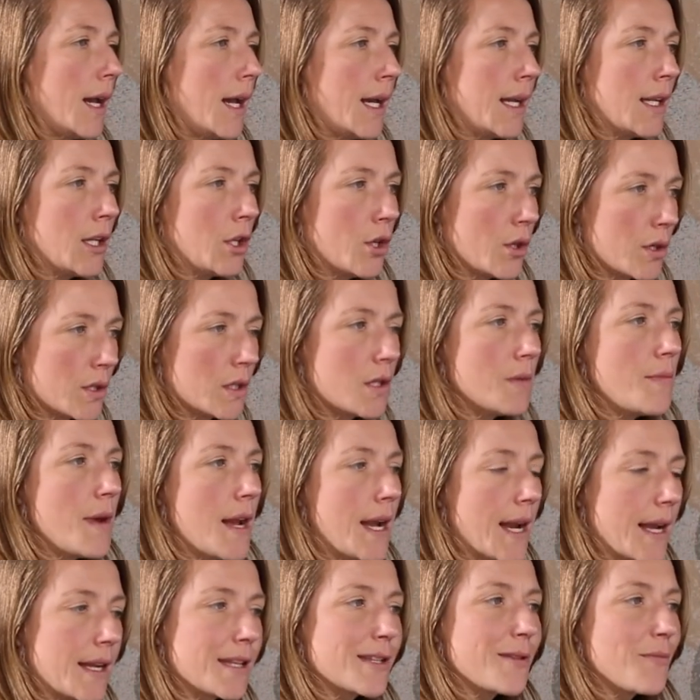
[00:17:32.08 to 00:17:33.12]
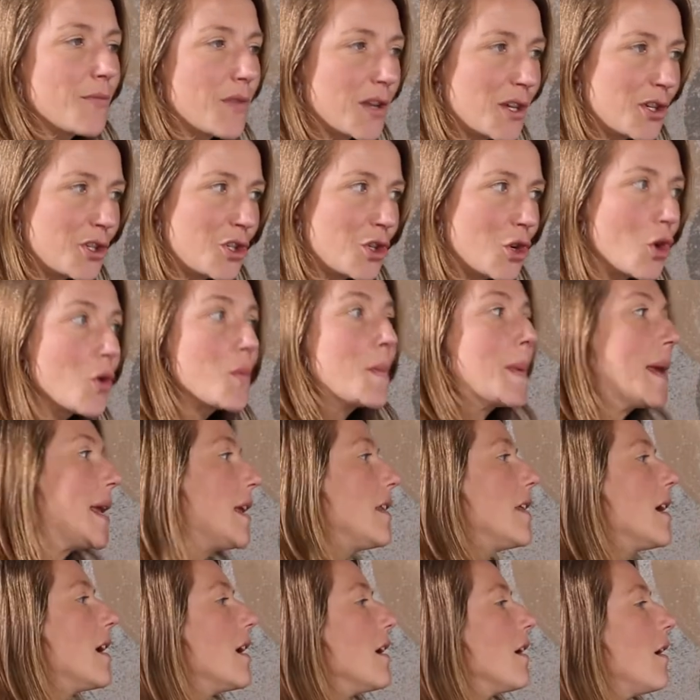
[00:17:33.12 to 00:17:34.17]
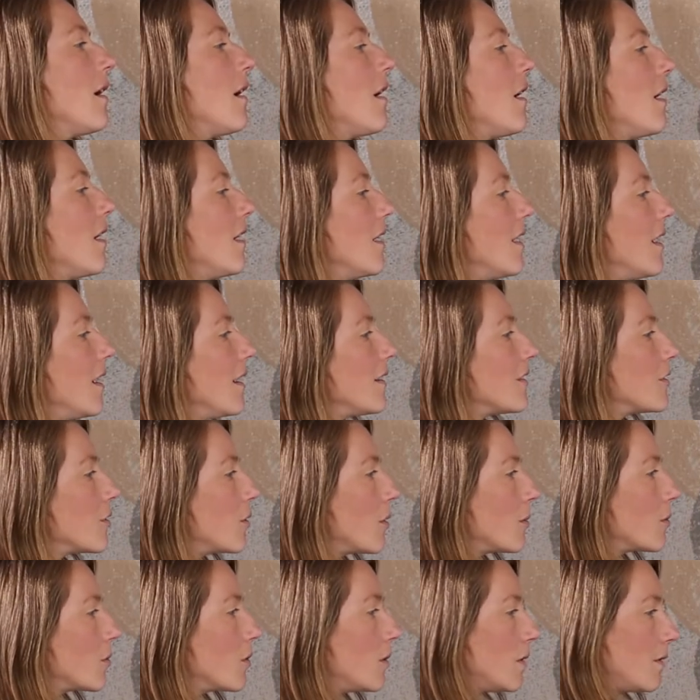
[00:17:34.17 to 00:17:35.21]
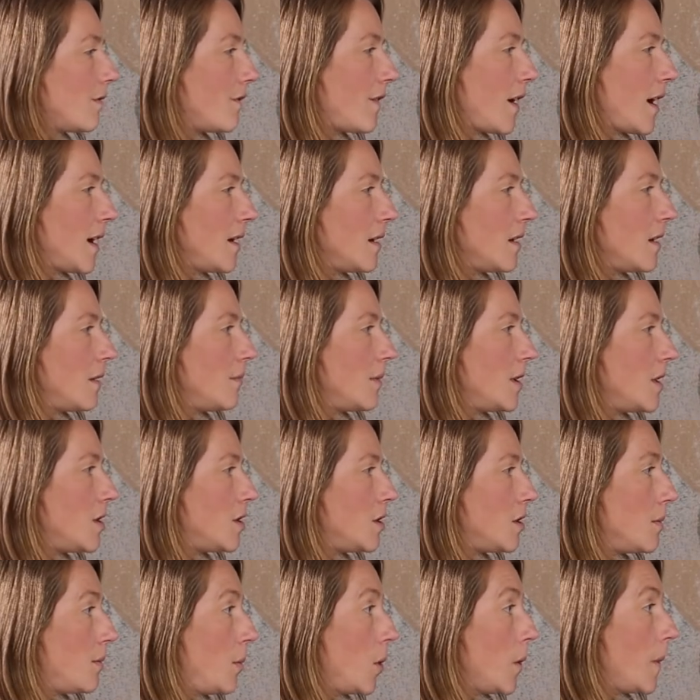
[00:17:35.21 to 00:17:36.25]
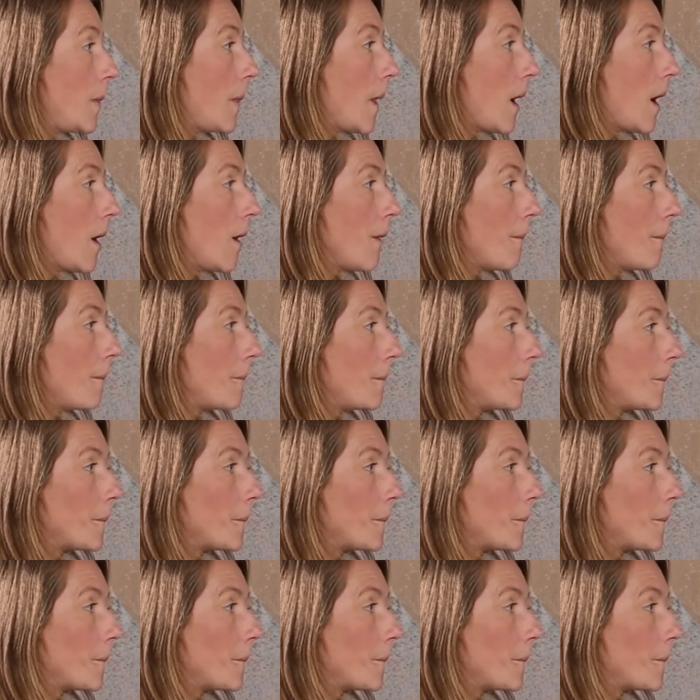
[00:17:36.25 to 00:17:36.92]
It looks to me like something should be there, so I'm gonna find an image to put there.